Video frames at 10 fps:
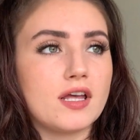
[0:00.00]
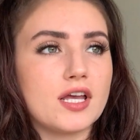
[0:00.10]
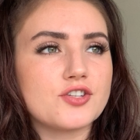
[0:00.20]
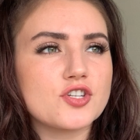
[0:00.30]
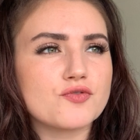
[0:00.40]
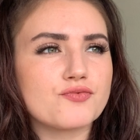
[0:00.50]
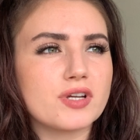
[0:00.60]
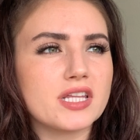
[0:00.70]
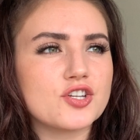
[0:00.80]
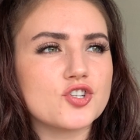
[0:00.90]
it just
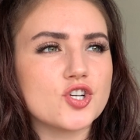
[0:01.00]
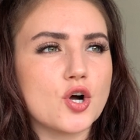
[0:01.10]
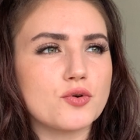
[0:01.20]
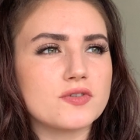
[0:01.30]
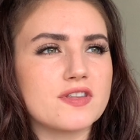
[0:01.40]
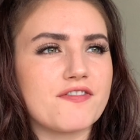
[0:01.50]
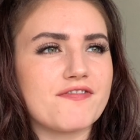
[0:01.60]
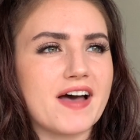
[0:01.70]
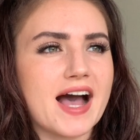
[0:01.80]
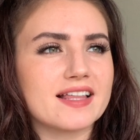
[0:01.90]
really shows the
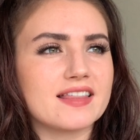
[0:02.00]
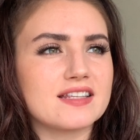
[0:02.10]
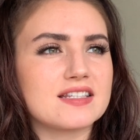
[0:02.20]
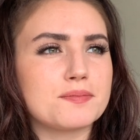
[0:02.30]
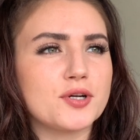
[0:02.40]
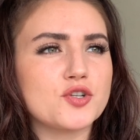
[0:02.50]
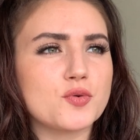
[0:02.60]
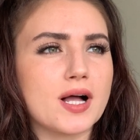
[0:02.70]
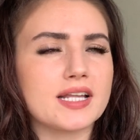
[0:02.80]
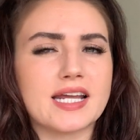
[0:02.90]
fact that
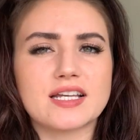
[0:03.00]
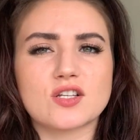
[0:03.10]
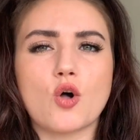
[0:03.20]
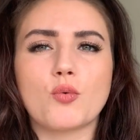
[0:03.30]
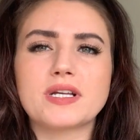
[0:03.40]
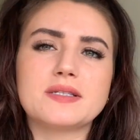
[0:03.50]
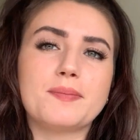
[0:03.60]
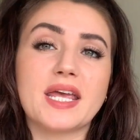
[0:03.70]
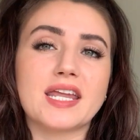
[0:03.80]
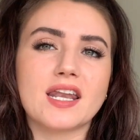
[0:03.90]
spirituality has always
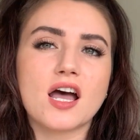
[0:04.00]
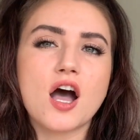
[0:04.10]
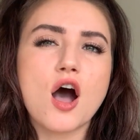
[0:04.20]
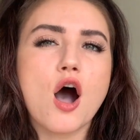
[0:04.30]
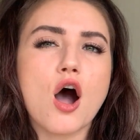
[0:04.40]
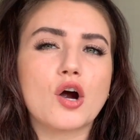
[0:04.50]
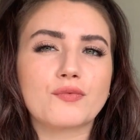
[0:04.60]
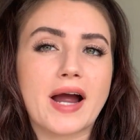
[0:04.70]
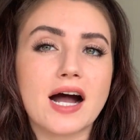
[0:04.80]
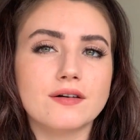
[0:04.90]
been
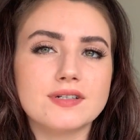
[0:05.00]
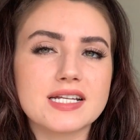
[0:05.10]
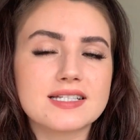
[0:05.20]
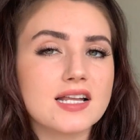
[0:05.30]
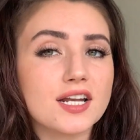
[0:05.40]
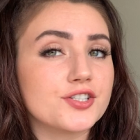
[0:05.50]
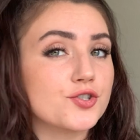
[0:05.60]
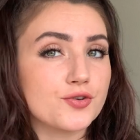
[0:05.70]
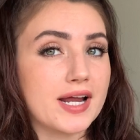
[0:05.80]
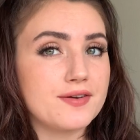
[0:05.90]
around. It's not a
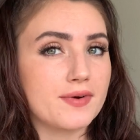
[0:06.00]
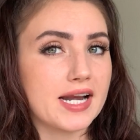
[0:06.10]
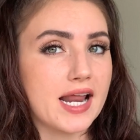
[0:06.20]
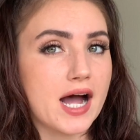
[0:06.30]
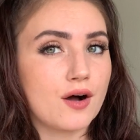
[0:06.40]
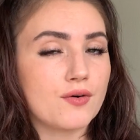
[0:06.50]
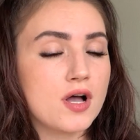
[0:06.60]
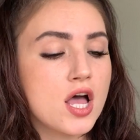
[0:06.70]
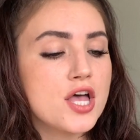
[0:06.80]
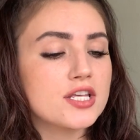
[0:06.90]
trend right now.
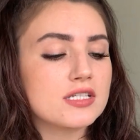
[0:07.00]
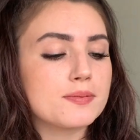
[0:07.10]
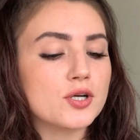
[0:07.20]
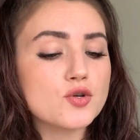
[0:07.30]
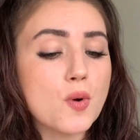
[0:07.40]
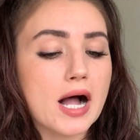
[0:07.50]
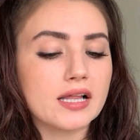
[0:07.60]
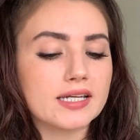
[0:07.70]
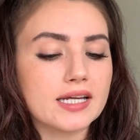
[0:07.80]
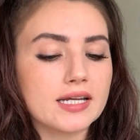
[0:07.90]

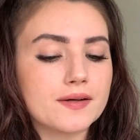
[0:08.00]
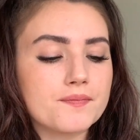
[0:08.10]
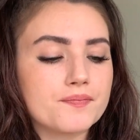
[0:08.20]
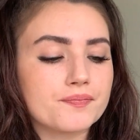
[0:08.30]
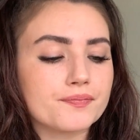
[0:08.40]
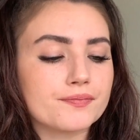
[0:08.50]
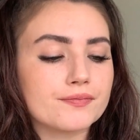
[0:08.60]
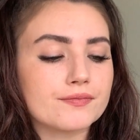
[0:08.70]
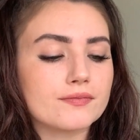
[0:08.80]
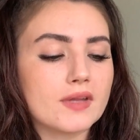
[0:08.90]
Spirituality
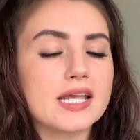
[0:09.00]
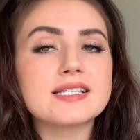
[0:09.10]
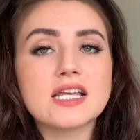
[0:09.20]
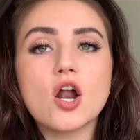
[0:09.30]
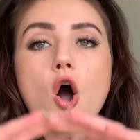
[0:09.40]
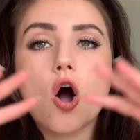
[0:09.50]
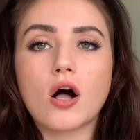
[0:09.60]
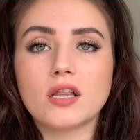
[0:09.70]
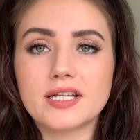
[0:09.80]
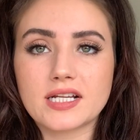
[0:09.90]
is an
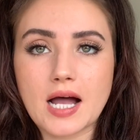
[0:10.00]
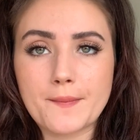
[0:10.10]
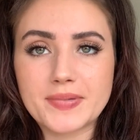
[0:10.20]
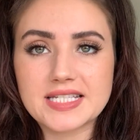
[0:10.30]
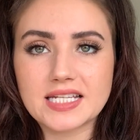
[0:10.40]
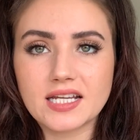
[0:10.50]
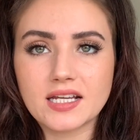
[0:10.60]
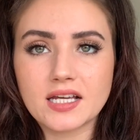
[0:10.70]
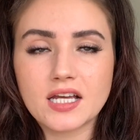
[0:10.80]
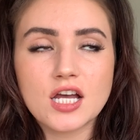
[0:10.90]
all-encompassing